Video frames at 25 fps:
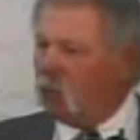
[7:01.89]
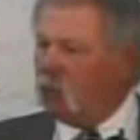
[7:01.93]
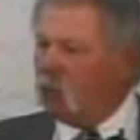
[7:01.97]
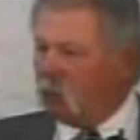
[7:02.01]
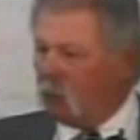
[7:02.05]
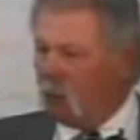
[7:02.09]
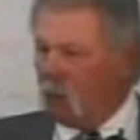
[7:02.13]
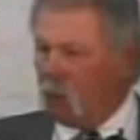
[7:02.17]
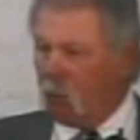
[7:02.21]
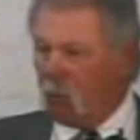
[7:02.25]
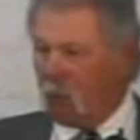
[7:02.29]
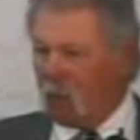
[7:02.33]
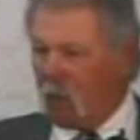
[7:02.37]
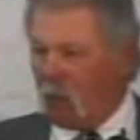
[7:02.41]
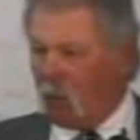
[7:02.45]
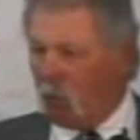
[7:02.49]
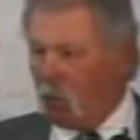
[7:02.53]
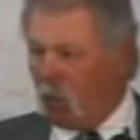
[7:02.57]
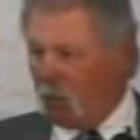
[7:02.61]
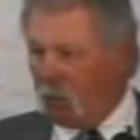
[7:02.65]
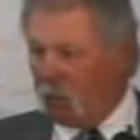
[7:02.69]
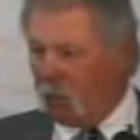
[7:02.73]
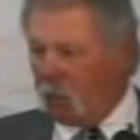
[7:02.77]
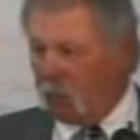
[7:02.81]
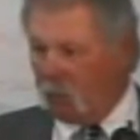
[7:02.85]
You just get what I
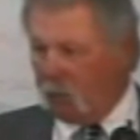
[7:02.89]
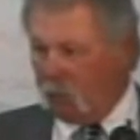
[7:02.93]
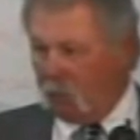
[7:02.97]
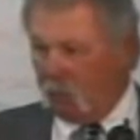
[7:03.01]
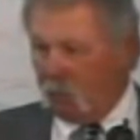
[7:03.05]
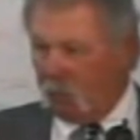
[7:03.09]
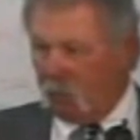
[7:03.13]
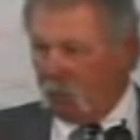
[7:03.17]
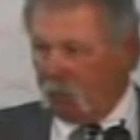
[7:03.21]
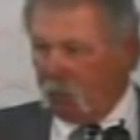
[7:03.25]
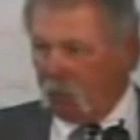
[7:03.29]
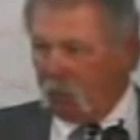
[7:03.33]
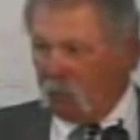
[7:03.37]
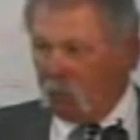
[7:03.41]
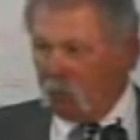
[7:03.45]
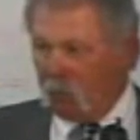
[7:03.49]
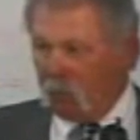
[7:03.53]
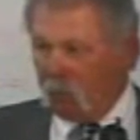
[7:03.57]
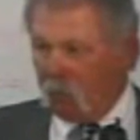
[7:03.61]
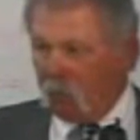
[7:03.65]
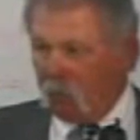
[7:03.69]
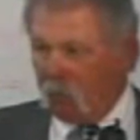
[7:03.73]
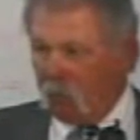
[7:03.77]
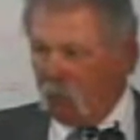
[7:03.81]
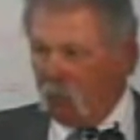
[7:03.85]
want.
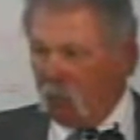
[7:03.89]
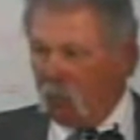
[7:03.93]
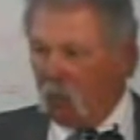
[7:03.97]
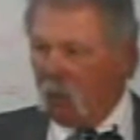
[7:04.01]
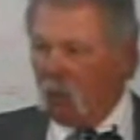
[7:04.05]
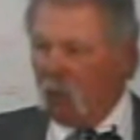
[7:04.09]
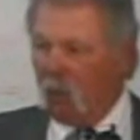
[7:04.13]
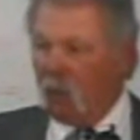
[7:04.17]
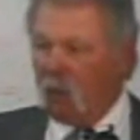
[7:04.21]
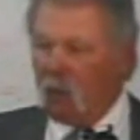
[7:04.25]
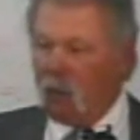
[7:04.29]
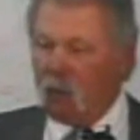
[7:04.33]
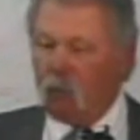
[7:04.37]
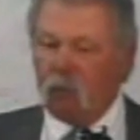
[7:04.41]
And